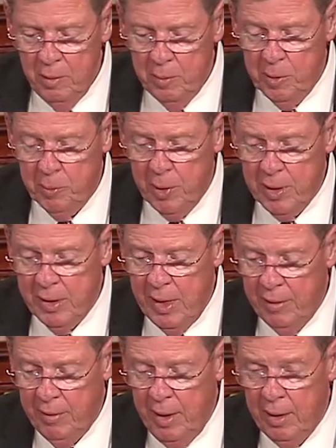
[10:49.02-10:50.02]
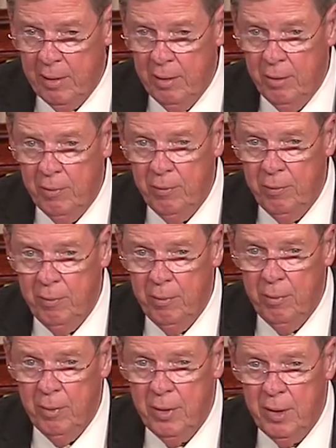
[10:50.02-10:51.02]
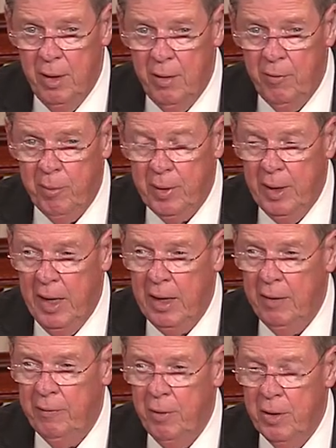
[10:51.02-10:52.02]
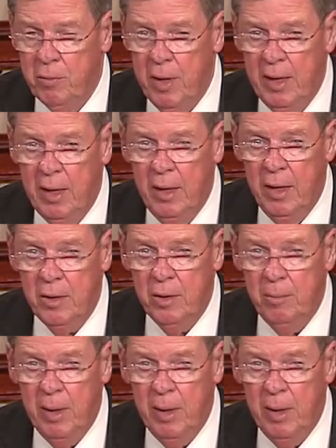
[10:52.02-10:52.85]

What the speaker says: Mr. President, I thank the senator from Connecticut for his recognition,